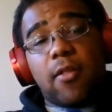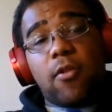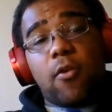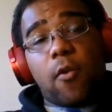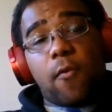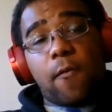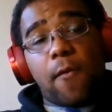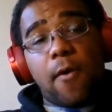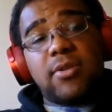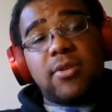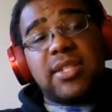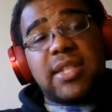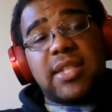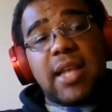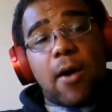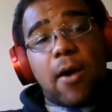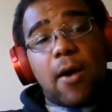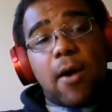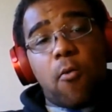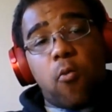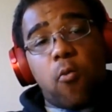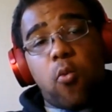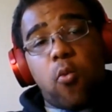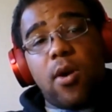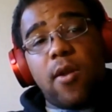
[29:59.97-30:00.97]
a lot of those folks
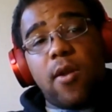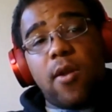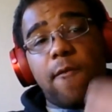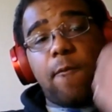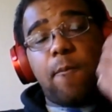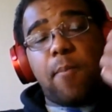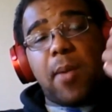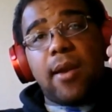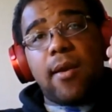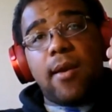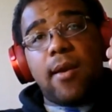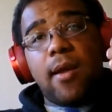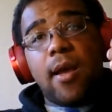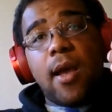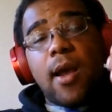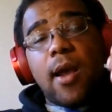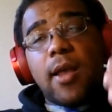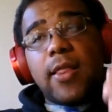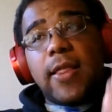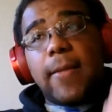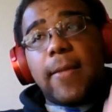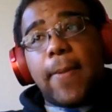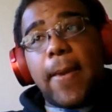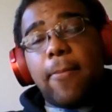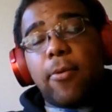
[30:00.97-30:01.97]
that would have been
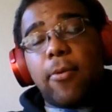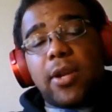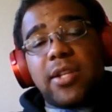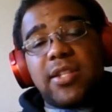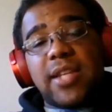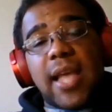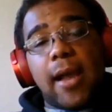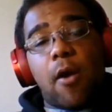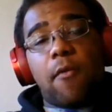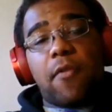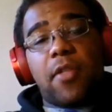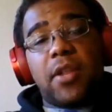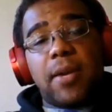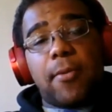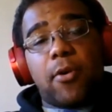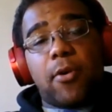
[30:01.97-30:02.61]
the people to take over